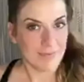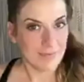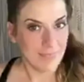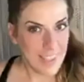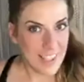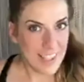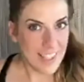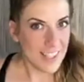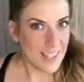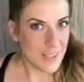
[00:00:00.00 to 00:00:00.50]

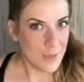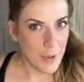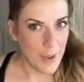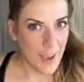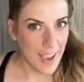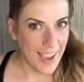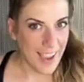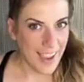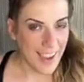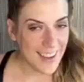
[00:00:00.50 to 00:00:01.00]
this
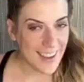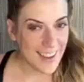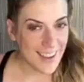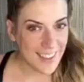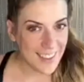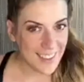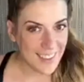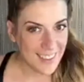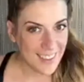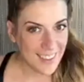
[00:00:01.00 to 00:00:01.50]
way,
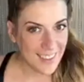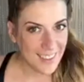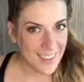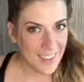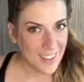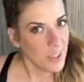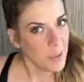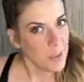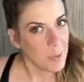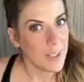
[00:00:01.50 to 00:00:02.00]

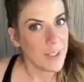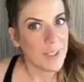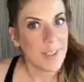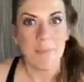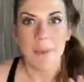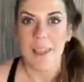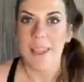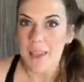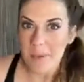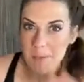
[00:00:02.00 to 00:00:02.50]
but it's
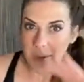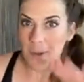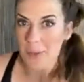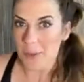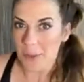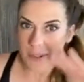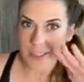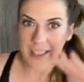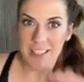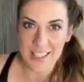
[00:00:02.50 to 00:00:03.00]
making me
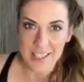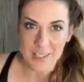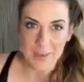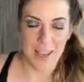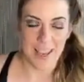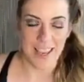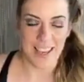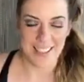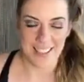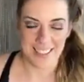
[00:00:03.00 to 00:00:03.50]
record this
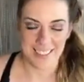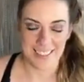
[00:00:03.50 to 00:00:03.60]
way.